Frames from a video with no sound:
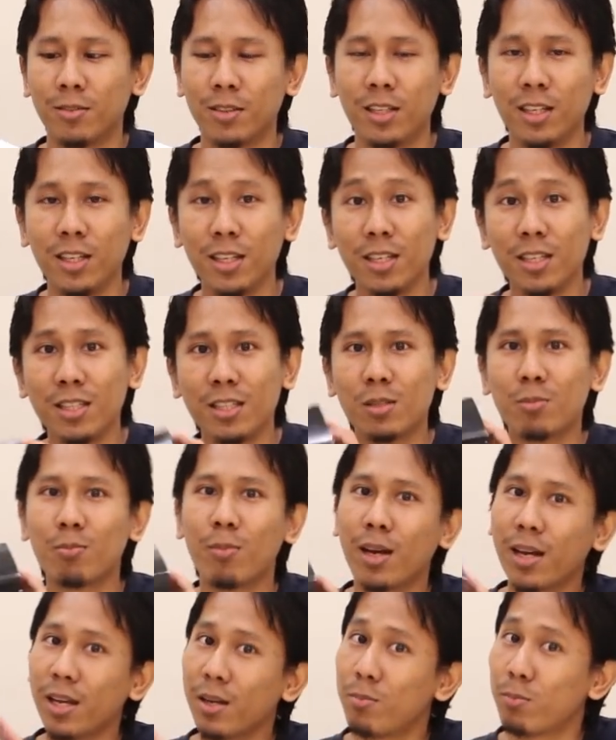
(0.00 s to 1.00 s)
here is
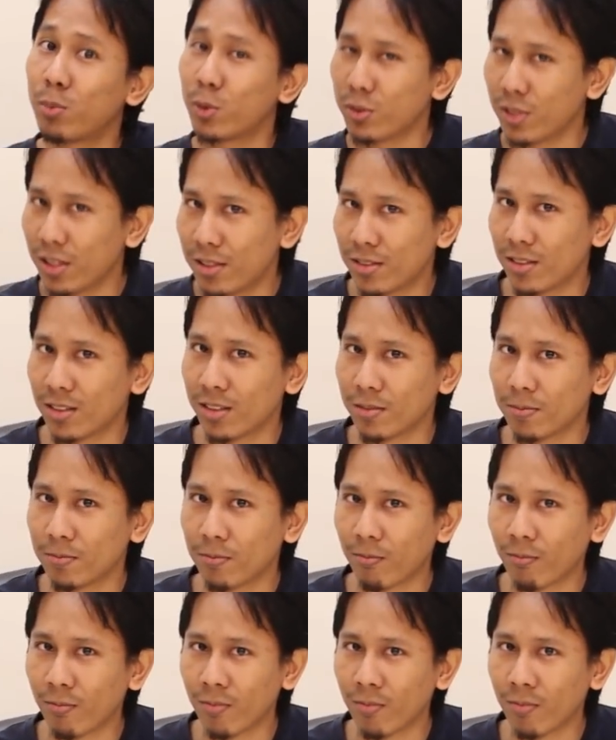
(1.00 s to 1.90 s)
my processor